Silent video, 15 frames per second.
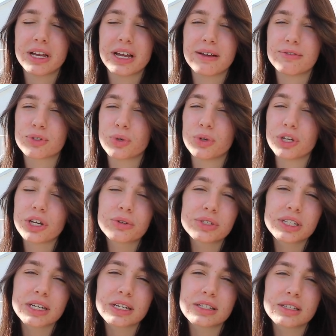I have
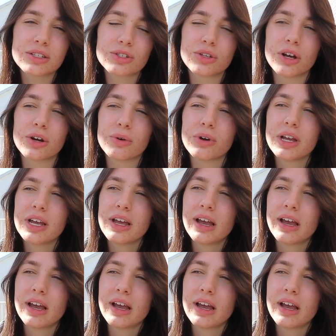scoliosis, so